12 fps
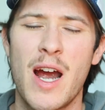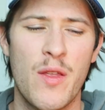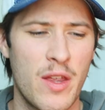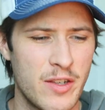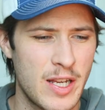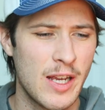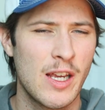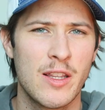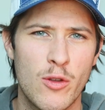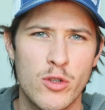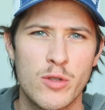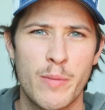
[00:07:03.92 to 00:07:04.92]
and then
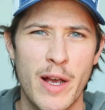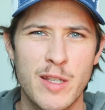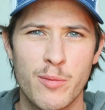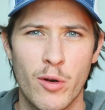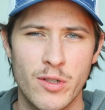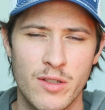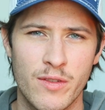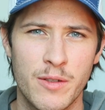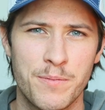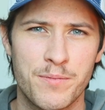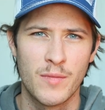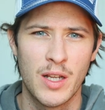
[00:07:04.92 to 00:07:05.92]
taking those best parts of
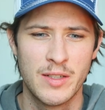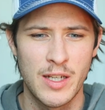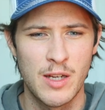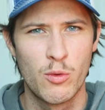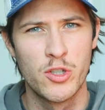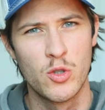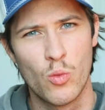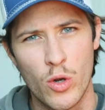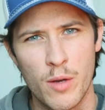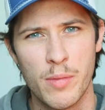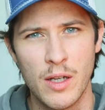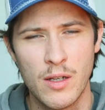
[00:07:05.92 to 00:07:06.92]
it and taking what you
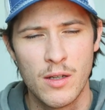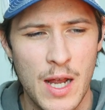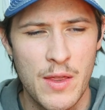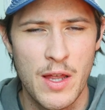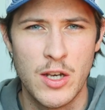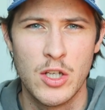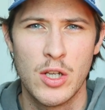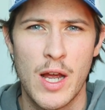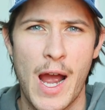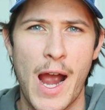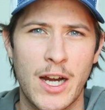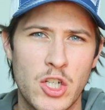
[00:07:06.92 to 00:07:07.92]
want to be and then
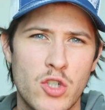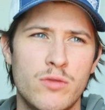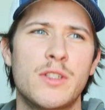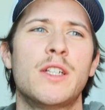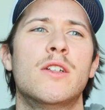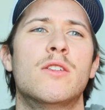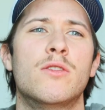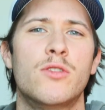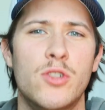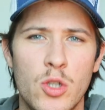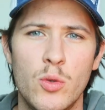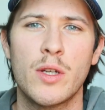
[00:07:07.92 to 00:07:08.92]
actually
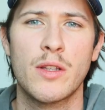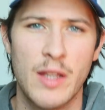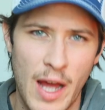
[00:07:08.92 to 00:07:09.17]
doing